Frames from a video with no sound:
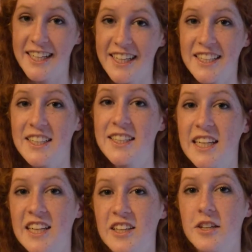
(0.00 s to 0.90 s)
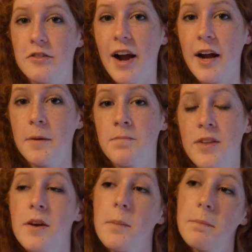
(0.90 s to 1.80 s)
I get it on the clearance rack,
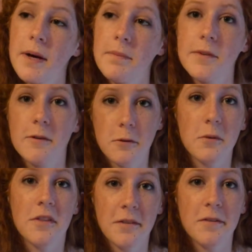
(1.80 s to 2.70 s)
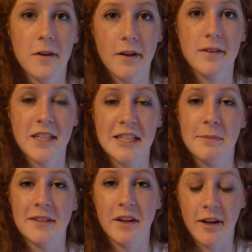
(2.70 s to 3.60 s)
but it was worth the few dollars I
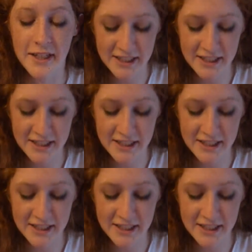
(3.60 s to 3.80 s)
spent on it.